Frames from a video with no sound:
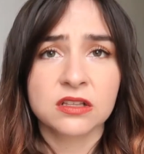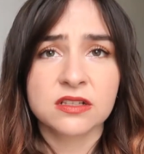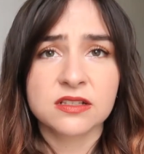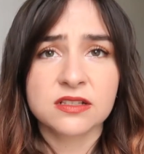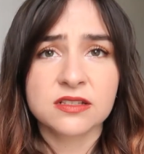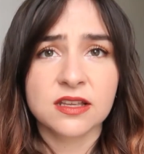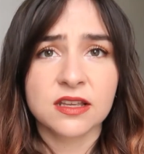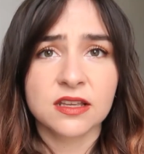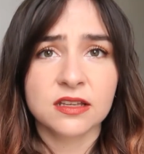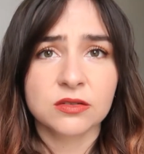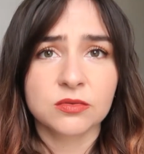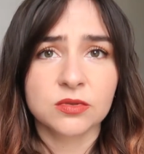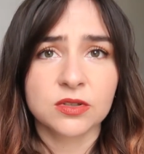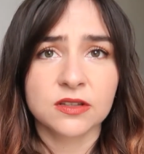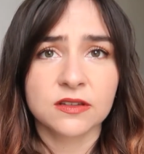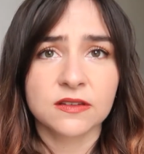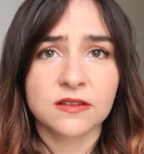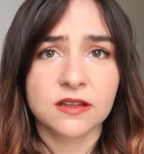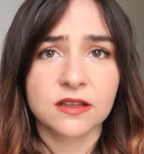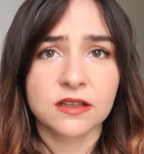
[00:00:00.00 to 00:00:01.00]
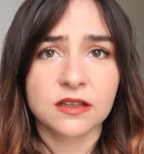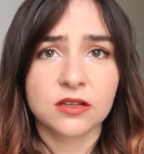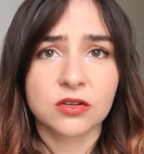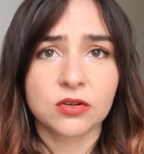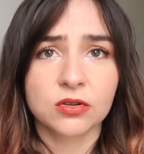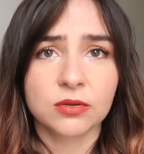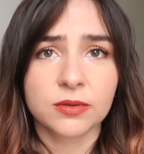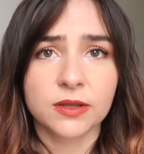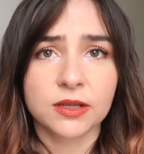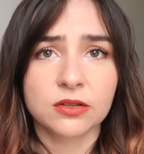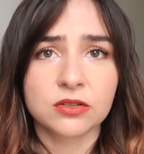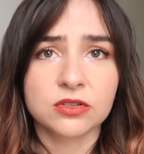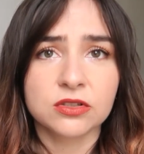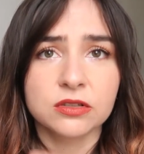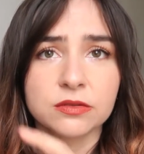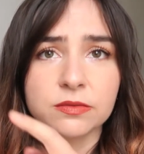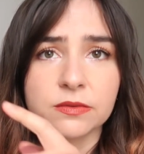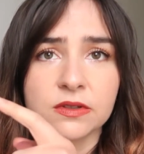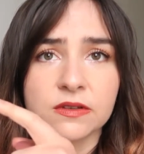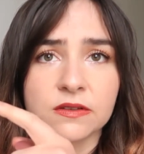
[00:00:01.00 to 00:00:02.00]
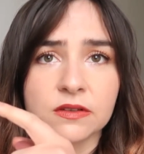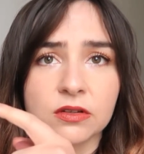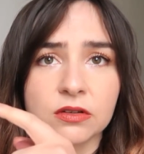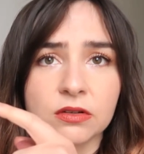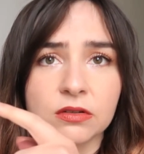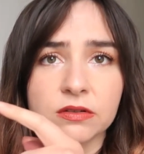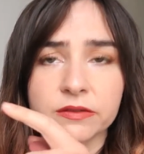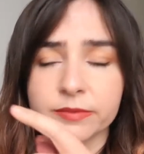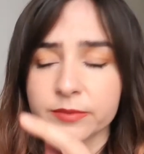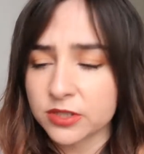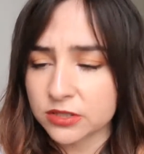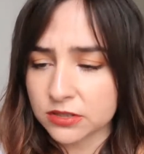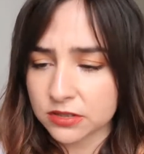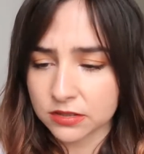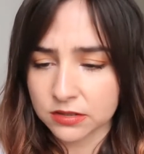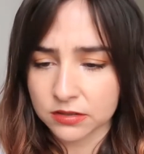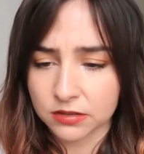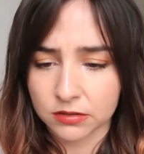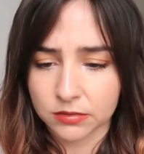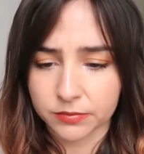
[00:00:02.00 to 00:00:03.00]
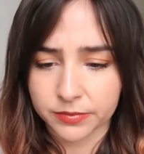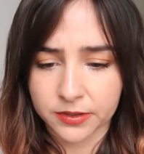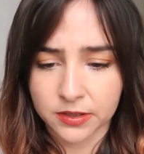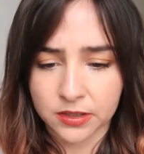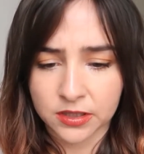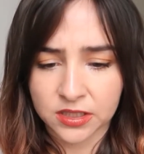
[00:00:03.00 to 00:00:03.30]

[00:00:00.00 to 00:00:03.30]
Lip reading: The second one's like all the way out the tube and it's got all smooshed at the top.